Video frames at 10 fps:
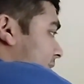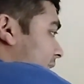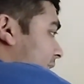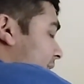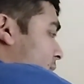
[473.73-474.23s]

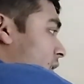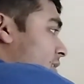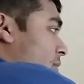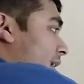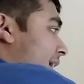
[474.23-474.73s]
sine of my,
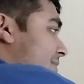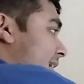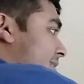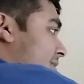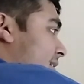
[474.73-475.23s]
so our
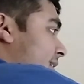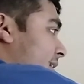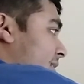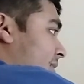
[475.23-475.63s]
left-hand side,